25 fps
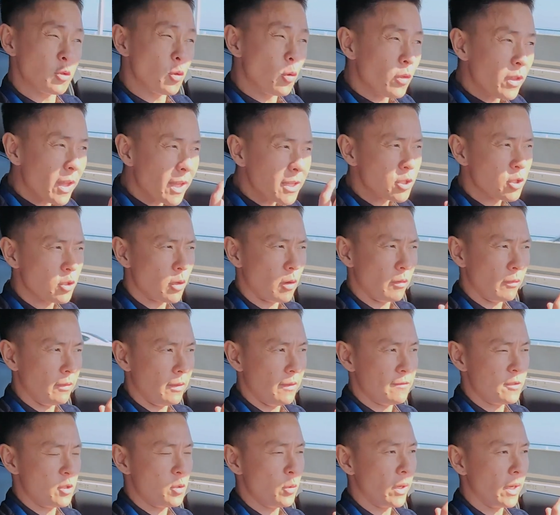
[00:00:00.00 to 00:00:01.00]
So that sort of
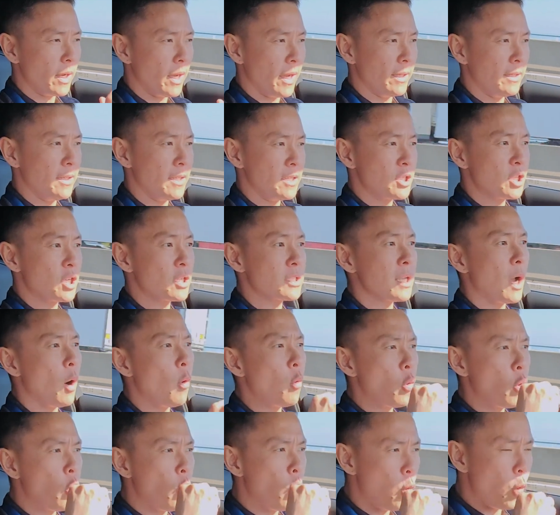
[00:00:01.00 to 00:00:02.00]
gives you an idea just how
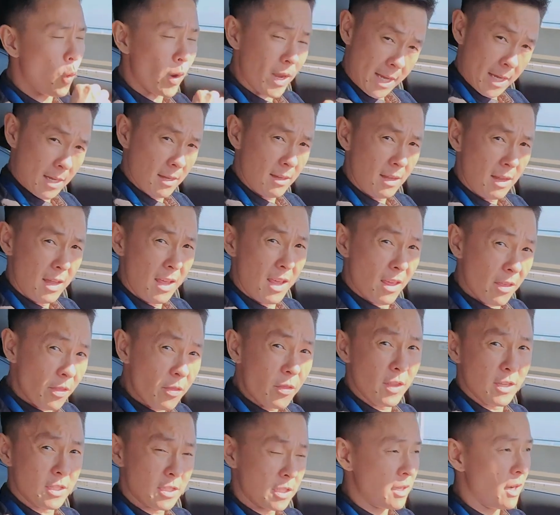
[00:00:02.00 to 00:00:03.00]
quick
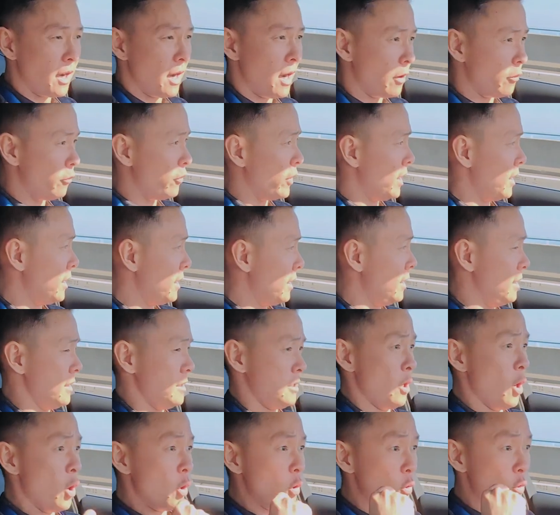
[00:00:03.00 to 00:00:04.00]
this car really
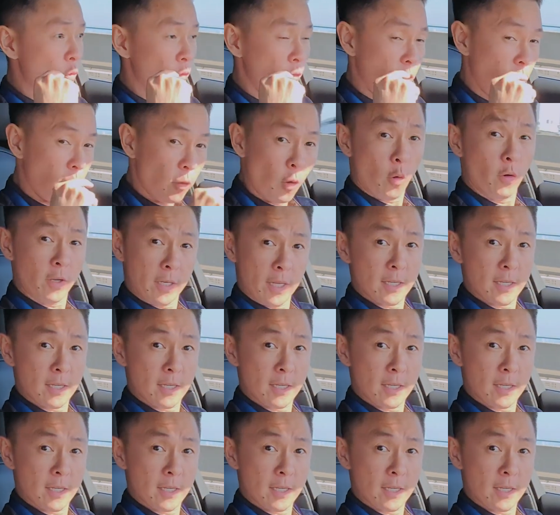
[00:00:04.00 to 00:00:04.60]
is. You floor the